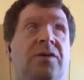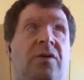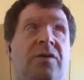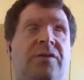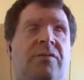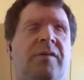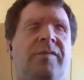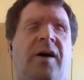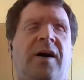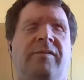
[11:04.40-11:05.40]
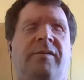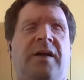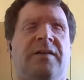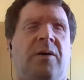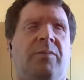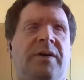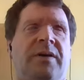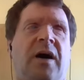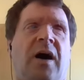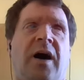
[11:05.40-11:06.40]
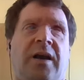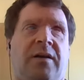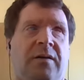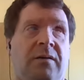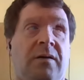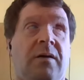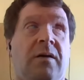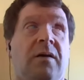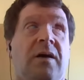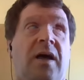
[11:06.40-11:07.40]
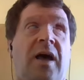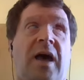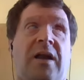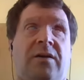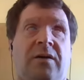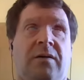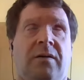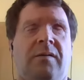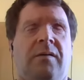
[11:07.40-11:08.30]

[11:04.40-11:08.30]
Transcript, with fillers: Dots three, five, that's a number nine, N,